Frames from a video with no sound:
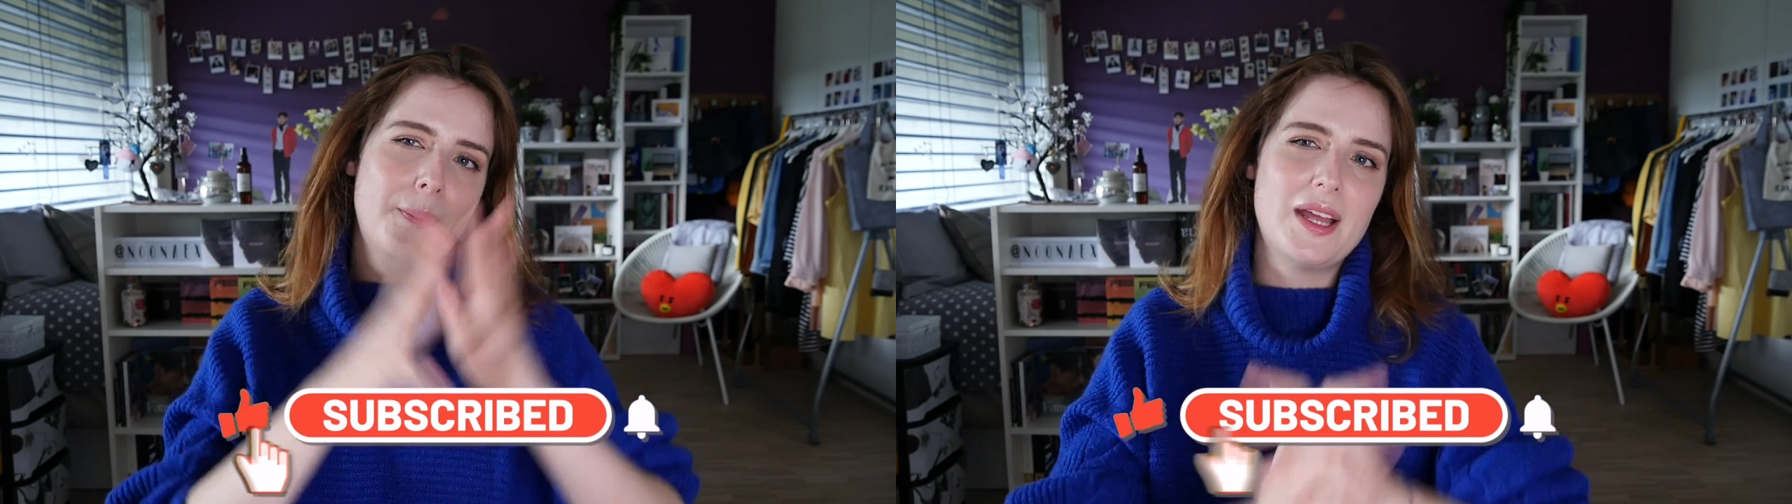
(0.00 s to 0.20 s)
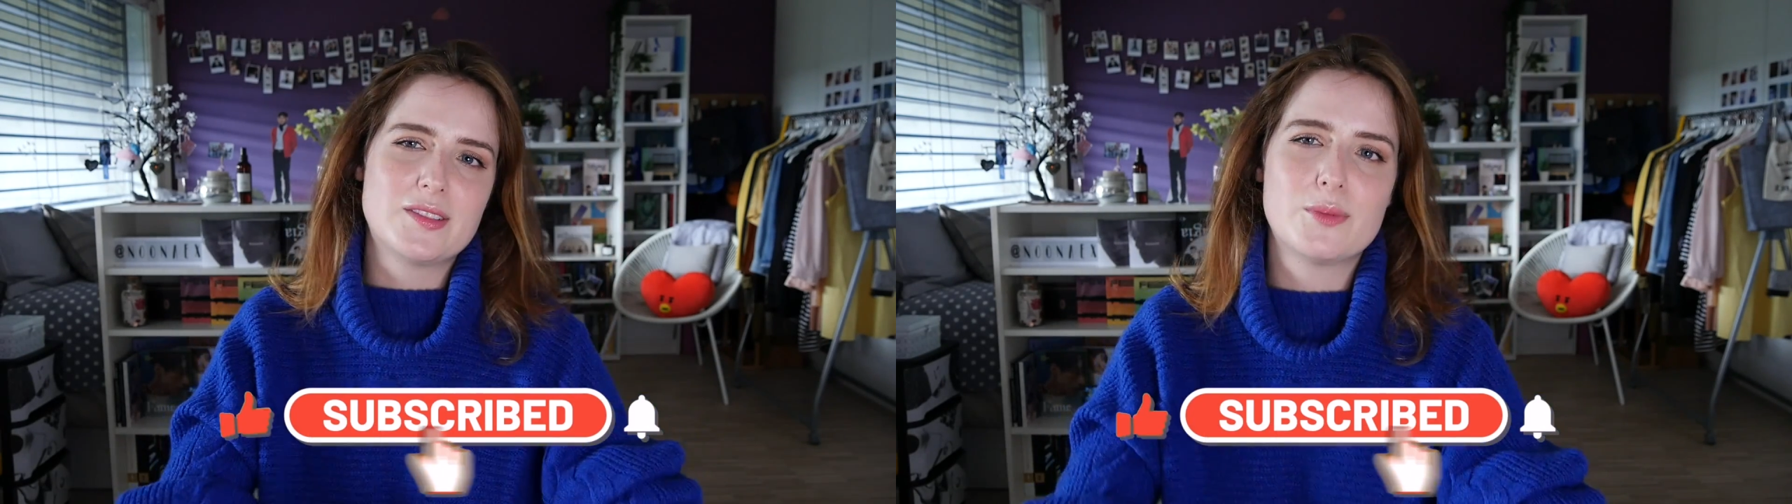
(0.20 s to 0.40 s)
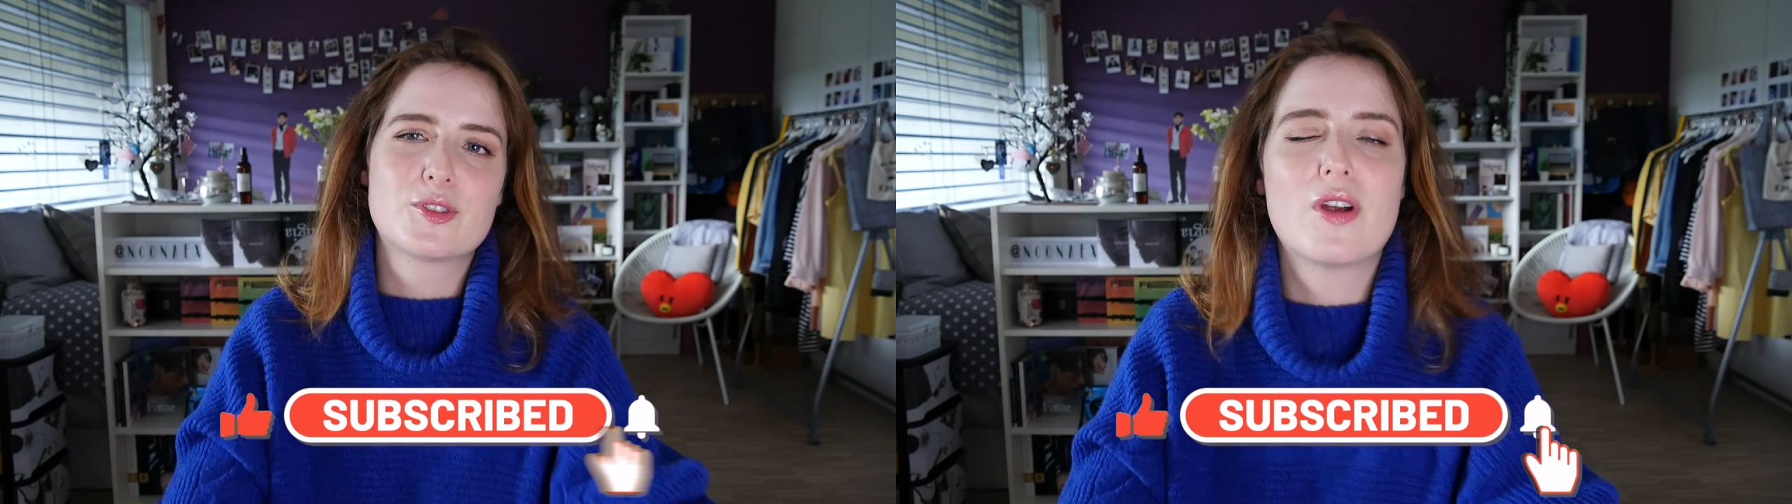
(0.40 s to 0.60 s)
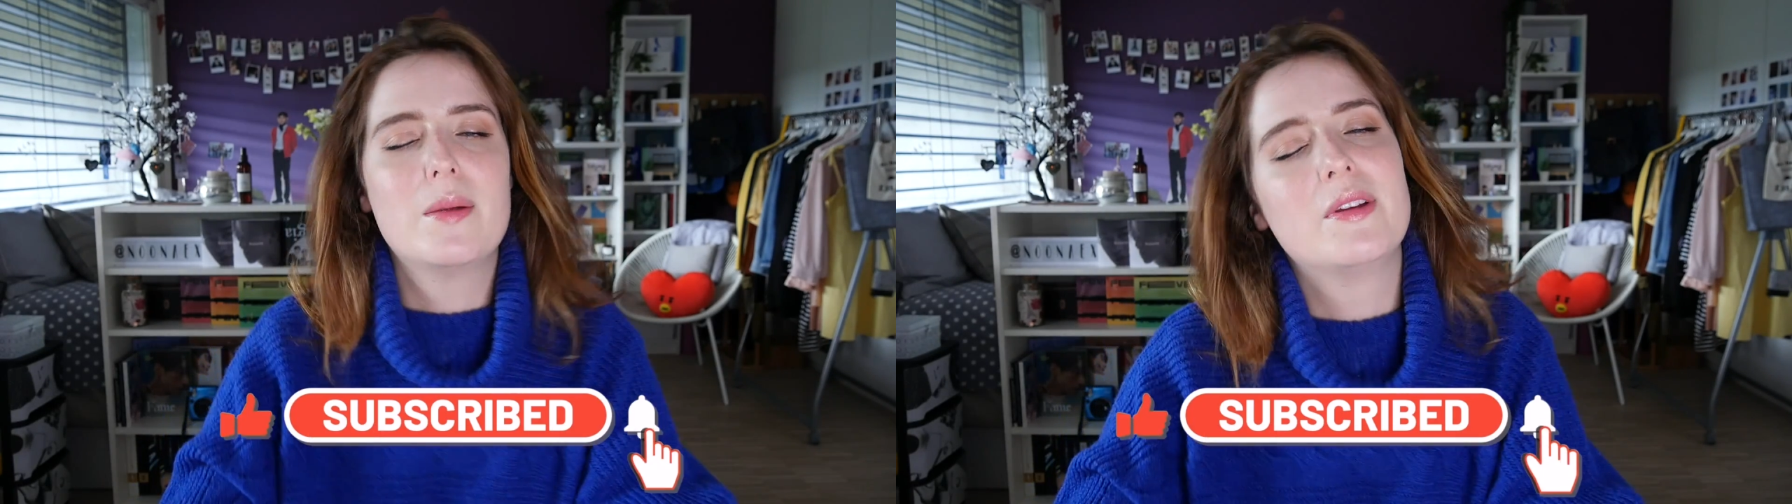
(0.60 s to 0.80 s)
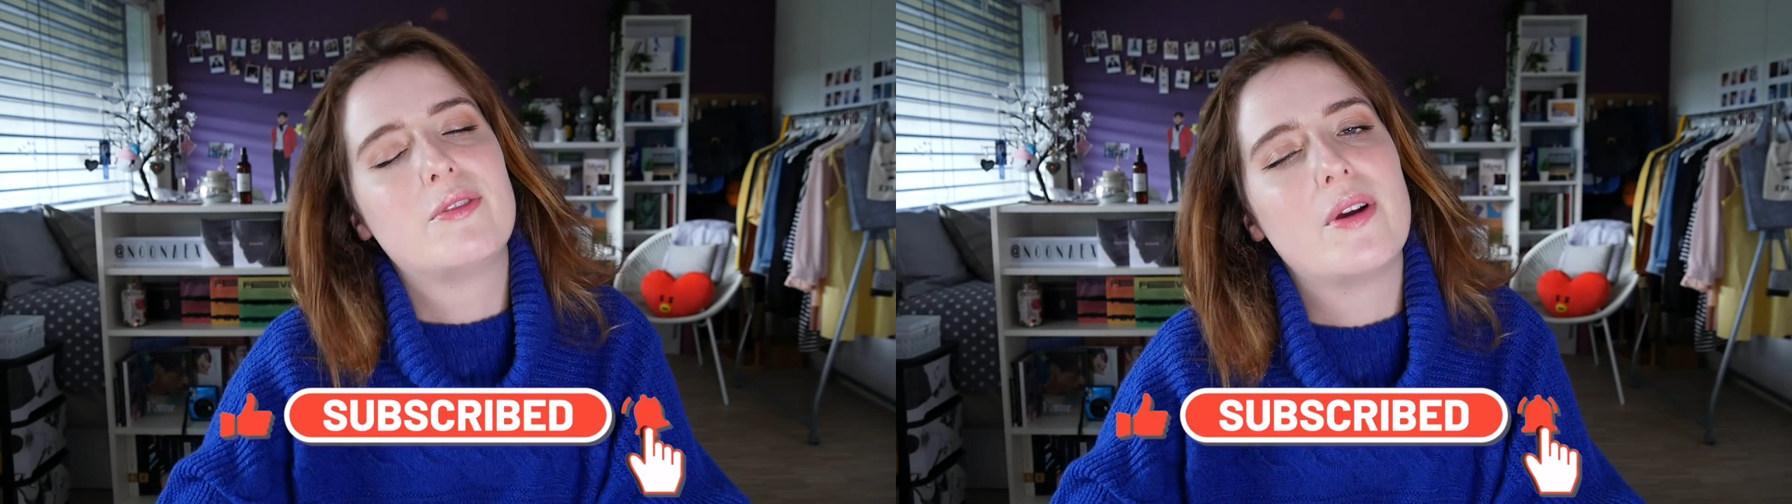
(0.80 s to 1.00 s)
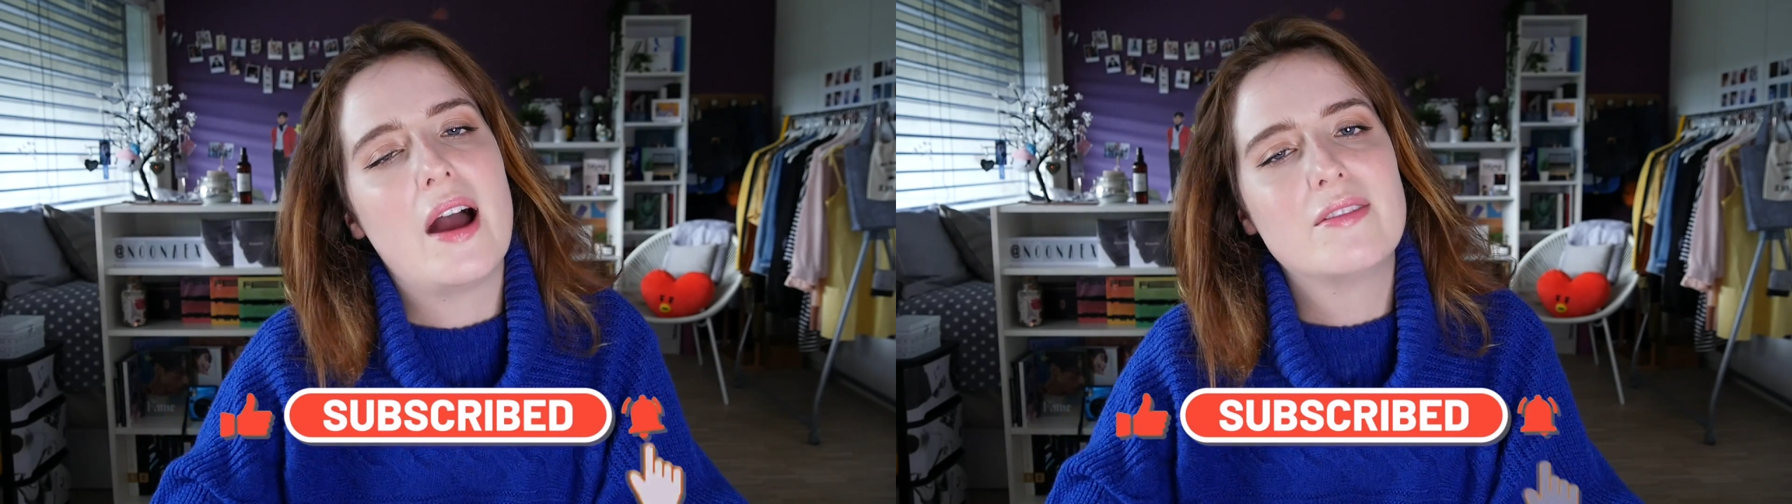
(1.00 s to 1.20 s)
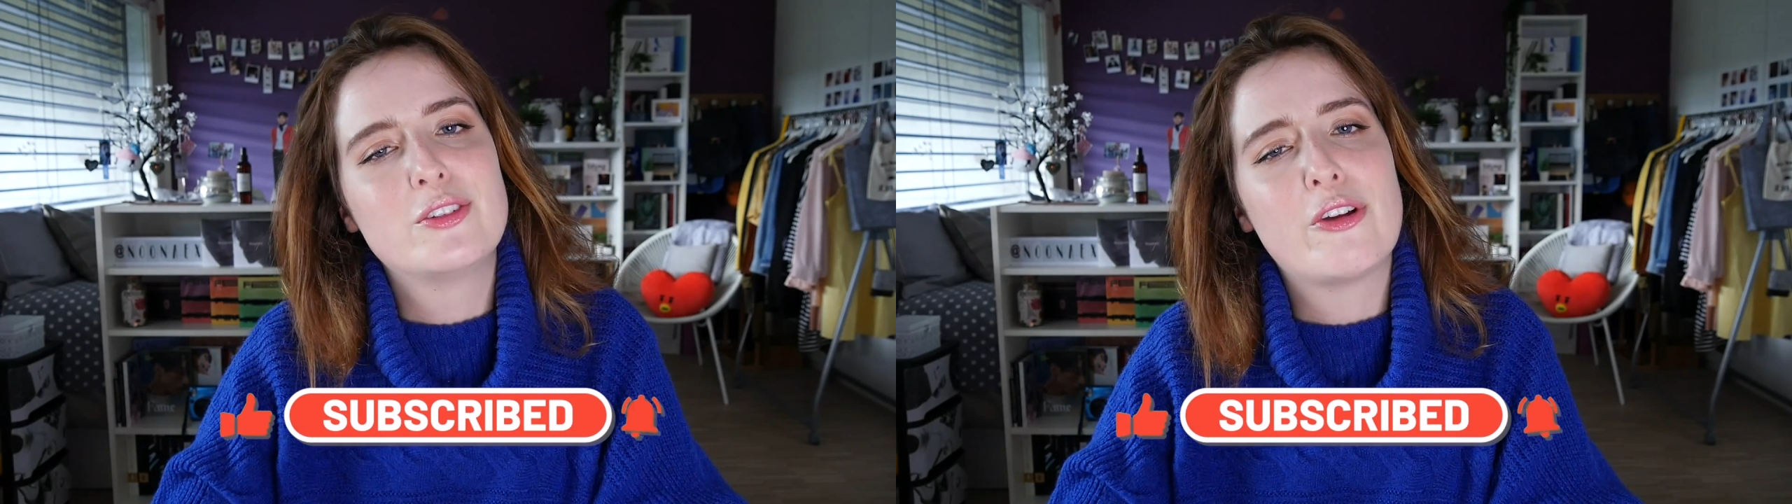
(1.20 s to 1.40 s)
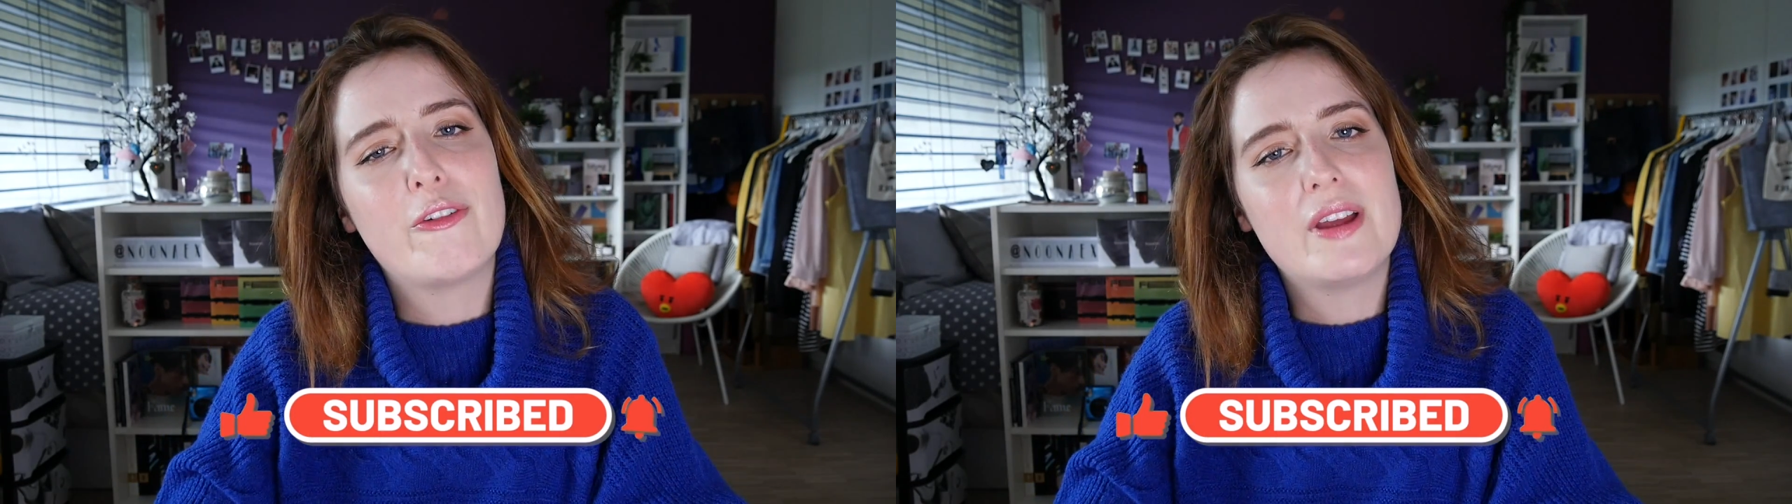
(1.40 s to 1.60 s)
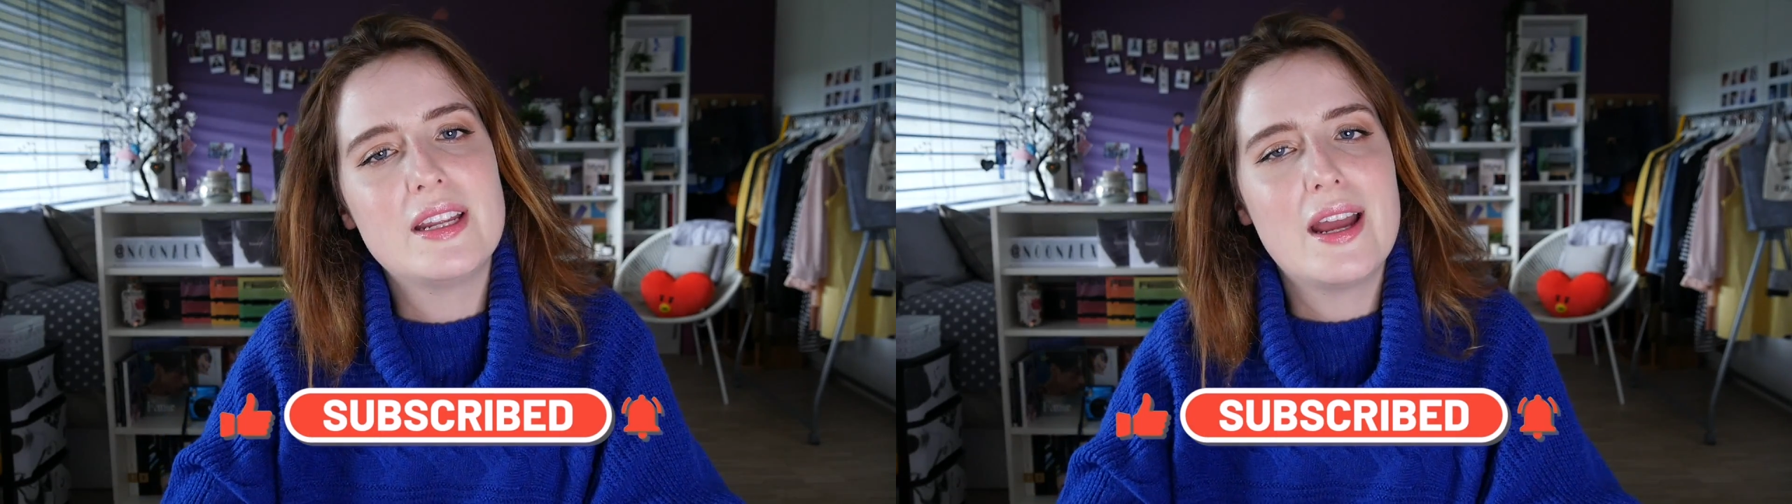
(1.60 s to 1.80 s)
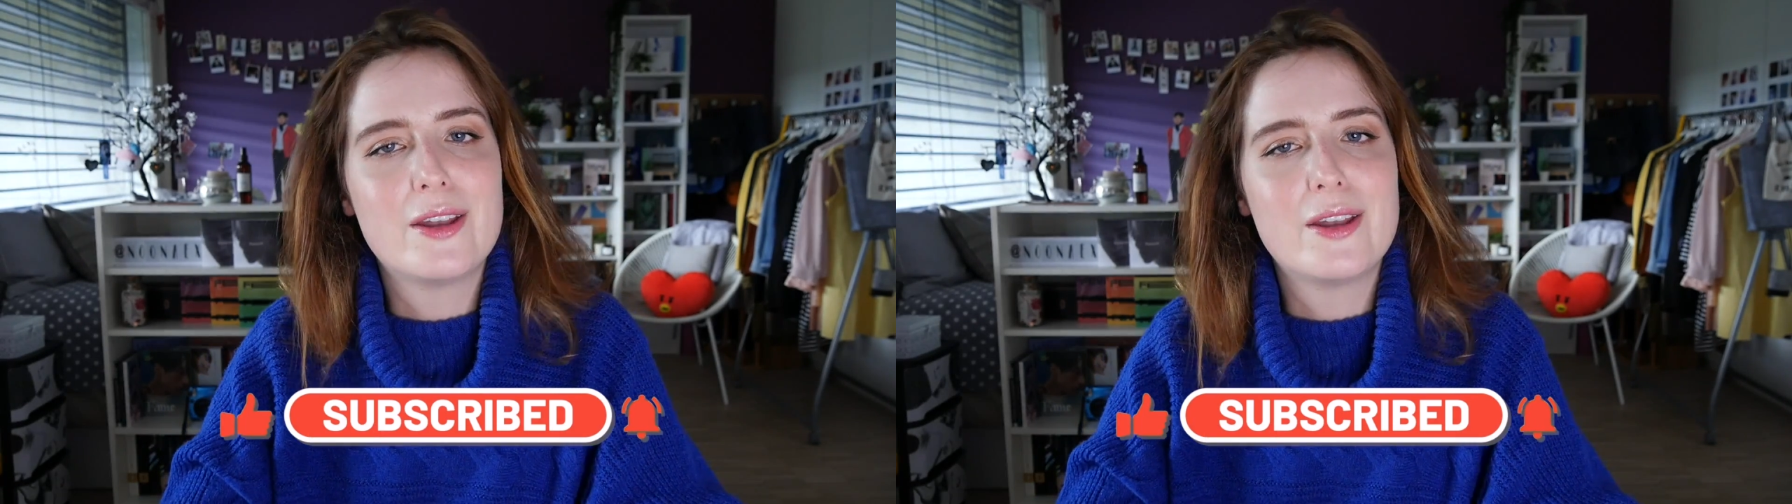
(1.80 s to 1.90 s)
and subscribe if you haven't already.